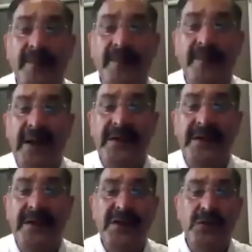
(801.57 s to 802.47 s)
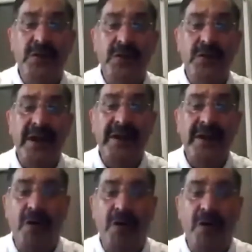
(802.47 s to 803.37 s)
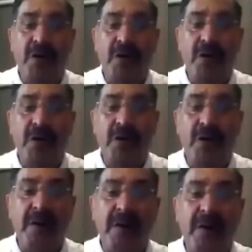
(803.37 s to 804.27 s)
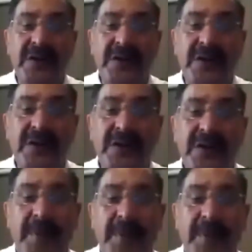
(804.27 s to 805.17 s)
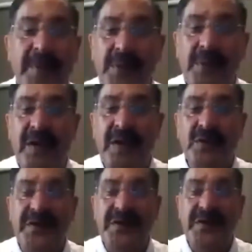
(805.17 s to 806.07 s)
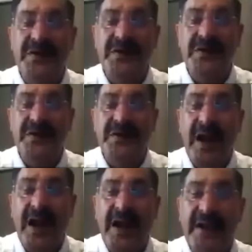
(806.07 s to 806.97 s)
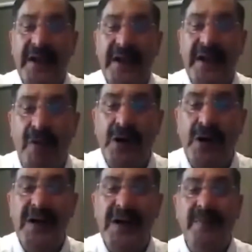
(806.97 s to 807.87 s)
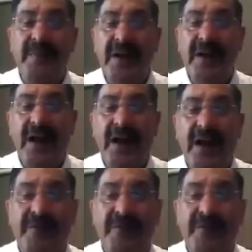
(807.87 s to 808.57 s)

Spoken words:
Now here the study shows that 40 mg of atorvastatin compared to 20 mg of rosuvastatin, and then 40 mg of